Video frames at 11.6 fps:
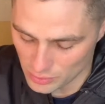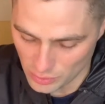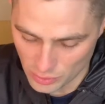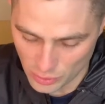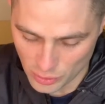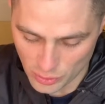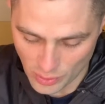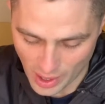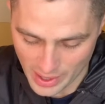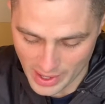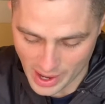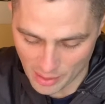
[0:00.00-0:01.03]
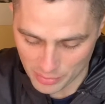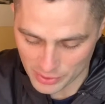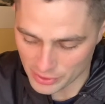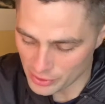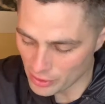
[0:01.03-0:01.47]
who I happen
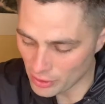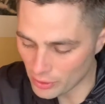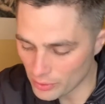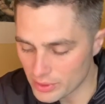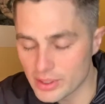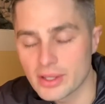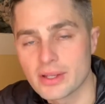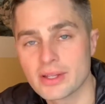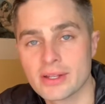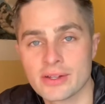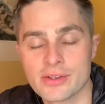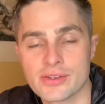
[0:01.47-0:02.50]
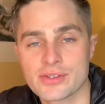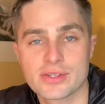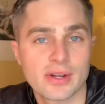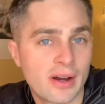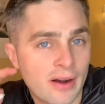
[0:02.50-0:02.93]
to know is
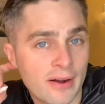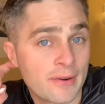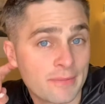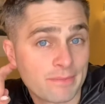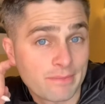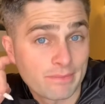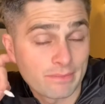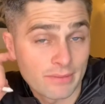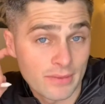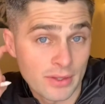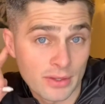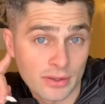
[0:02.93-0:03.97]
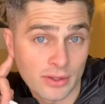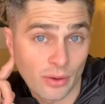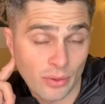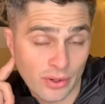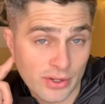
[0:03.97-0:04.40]
the
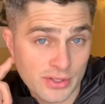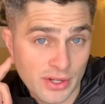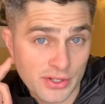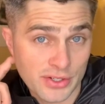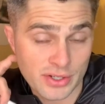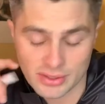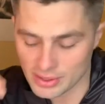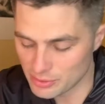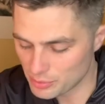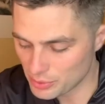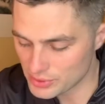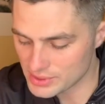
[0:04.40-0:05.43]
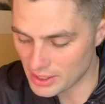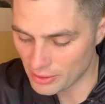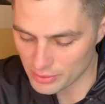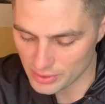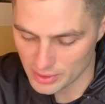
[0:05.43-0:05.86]
organization that puts out